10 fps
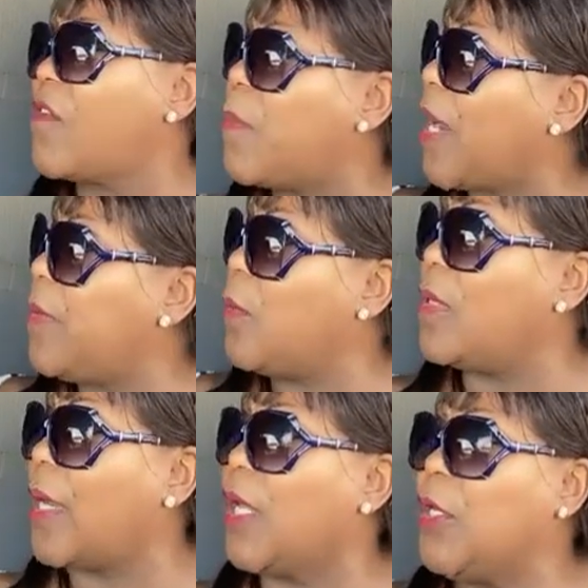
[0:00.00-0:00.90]
Everybody be
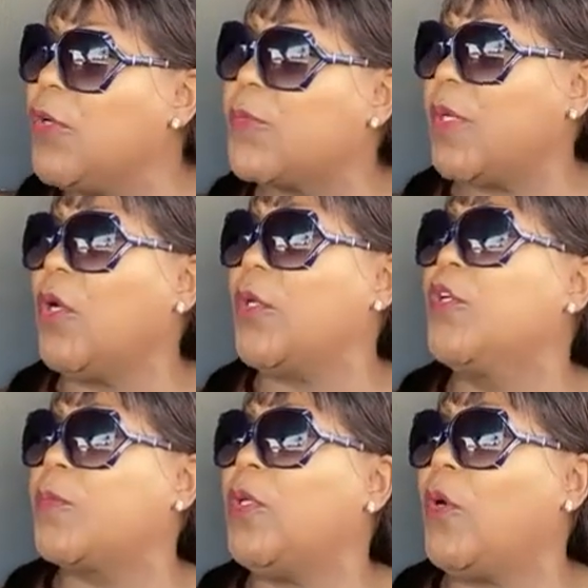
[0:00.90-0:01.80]
wanting like, use me, Lord,
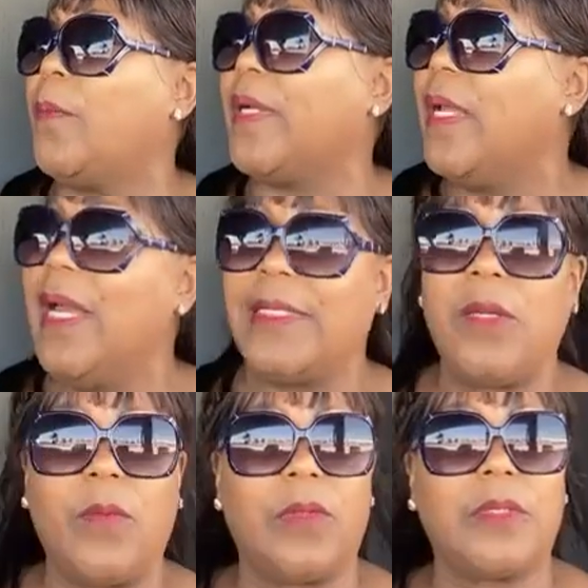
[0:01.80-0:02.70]
but
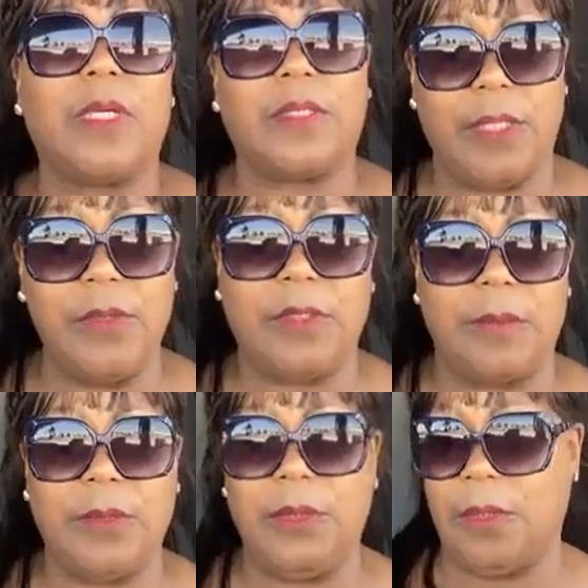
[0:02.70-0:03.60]
they want God to use
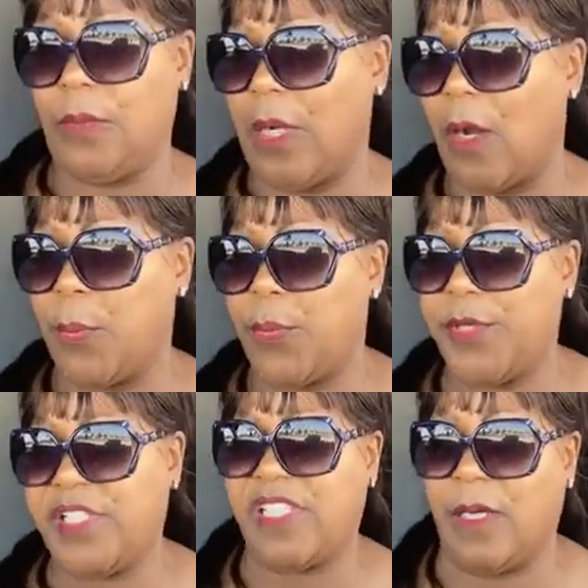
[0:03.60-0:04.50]
them, you know, with all the
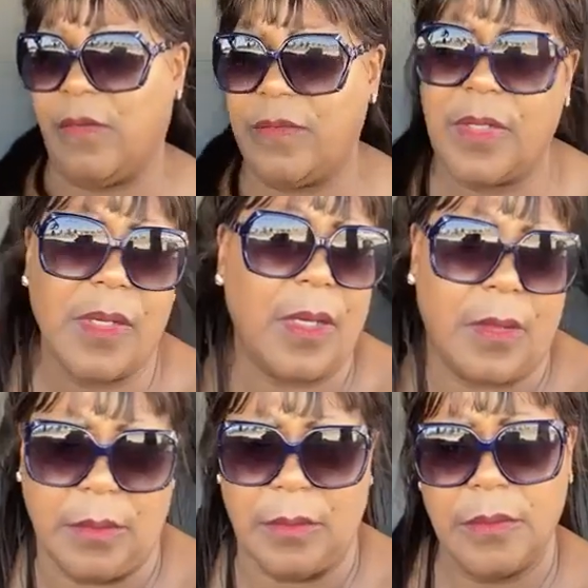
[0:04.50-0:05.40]
pretty stuff.
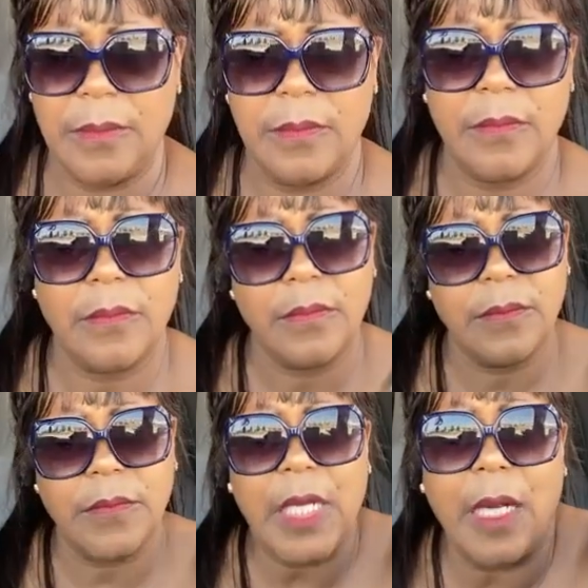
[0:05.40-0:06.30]

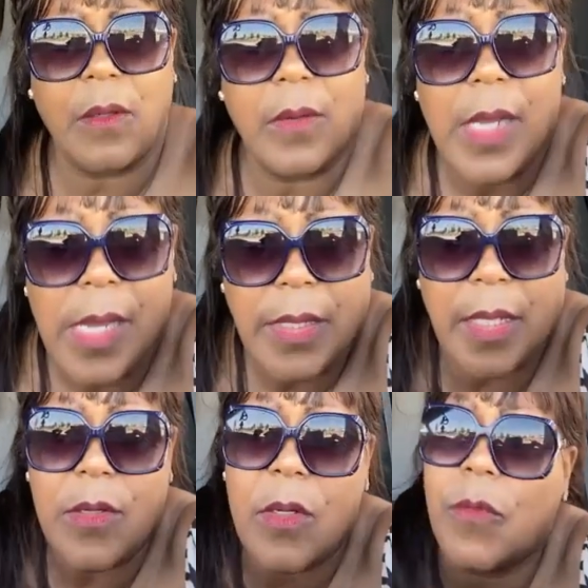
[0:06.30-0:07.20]
No.
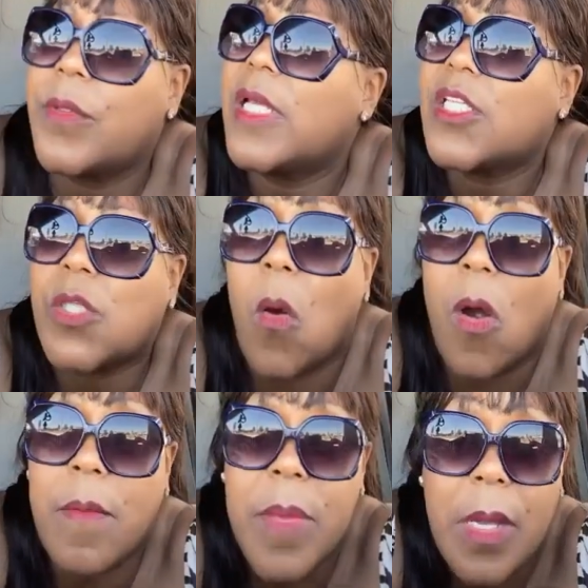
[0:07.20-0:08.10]
Can you go through that
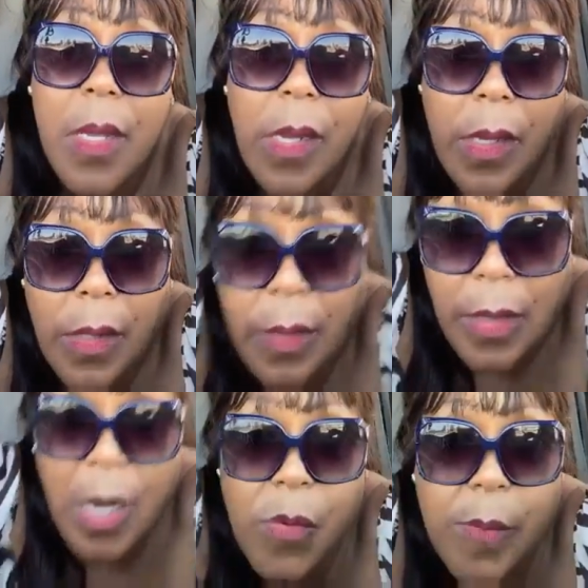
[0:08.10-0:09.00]
storm
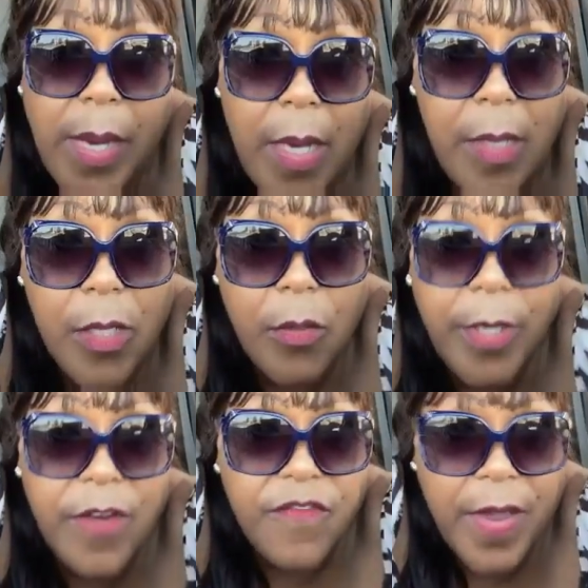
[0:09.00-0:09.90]
and remain, you know,
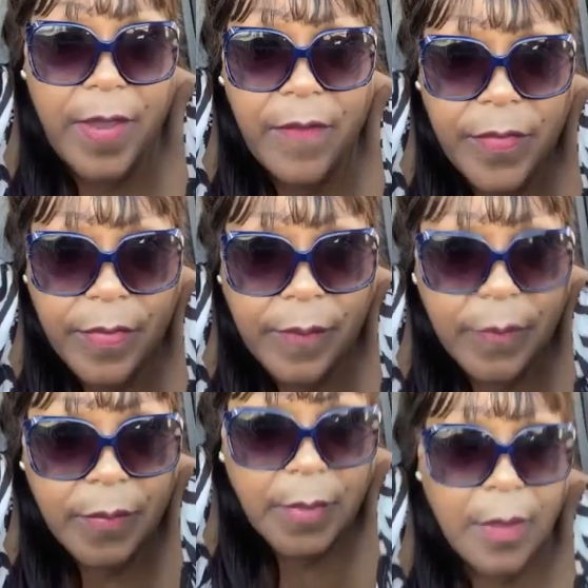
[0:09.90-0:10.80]
in the faith?
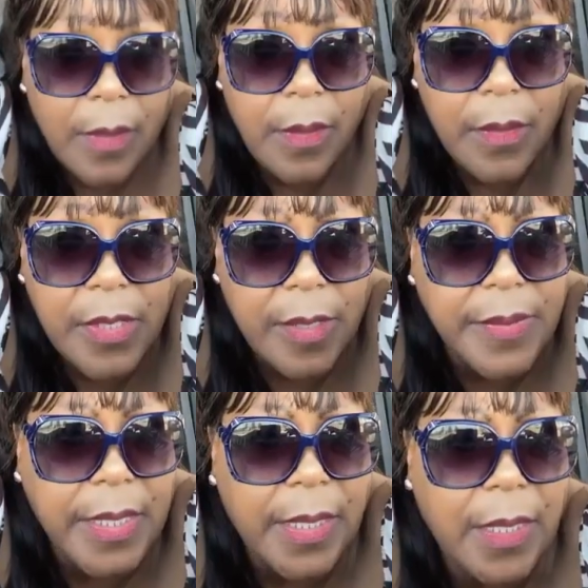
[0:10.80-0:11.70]
You
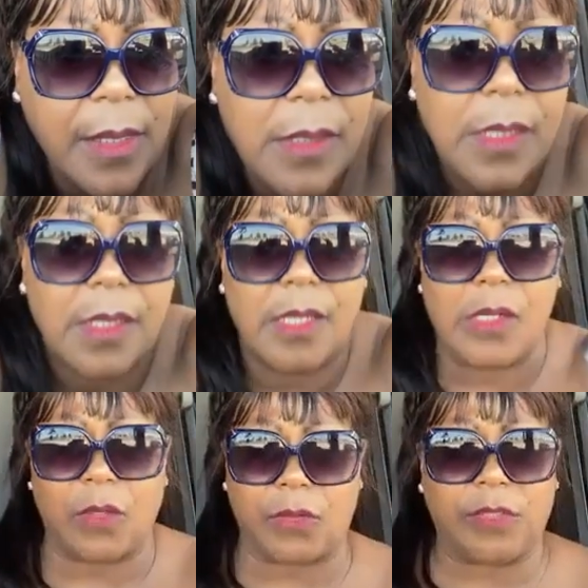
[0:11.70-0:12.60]
know what I'm saying? Can
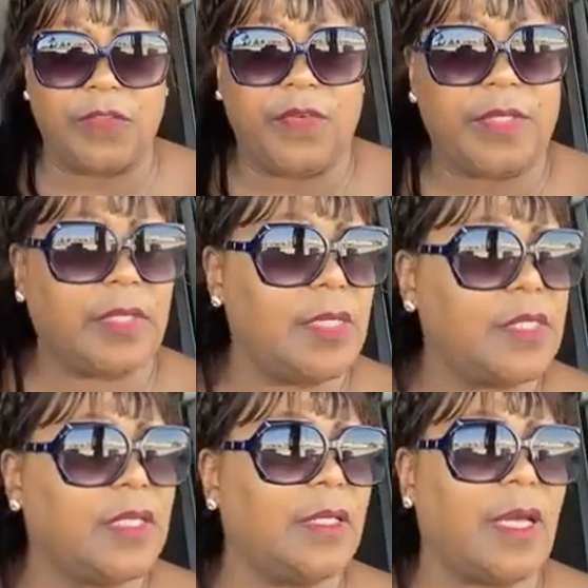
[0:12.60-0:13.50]
you go through difficult
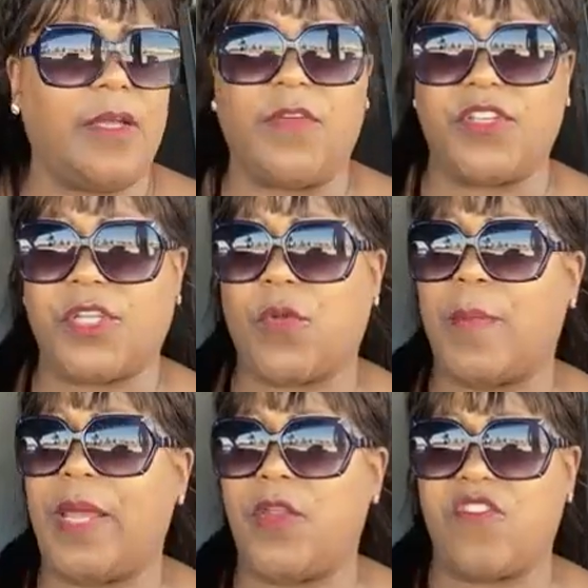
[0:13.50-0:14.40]
things in life and still
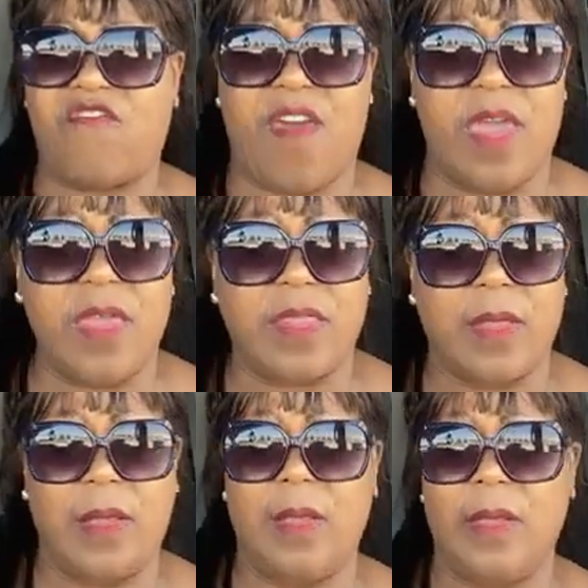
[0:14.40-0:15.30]
remain in your faith?